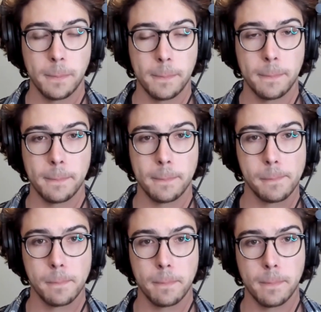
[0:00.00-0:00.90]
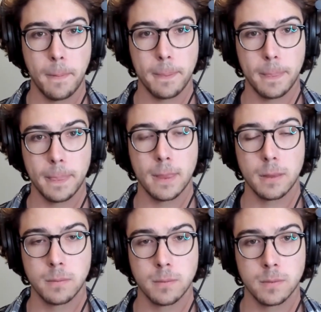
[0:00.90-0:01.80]

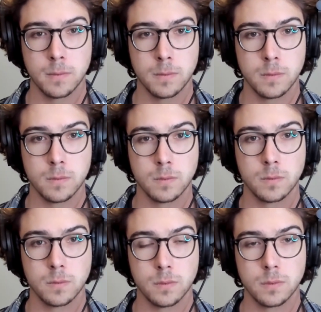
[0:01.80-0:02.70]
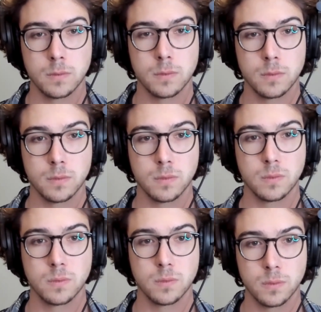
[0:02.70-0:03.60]

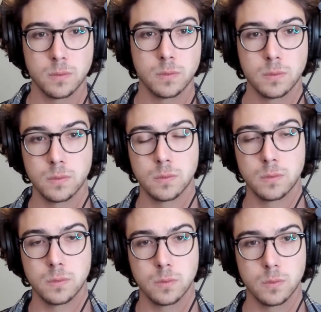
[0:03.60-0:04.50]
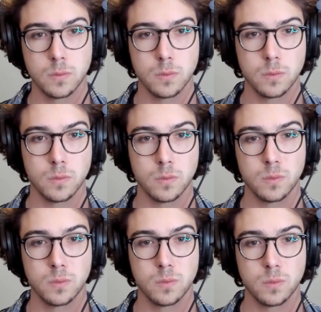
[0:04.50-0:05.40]

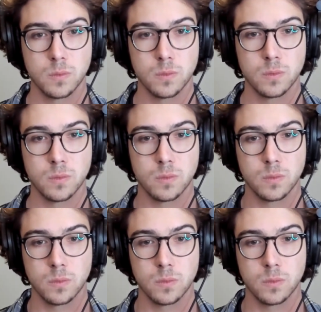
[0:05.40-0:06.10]
(silent)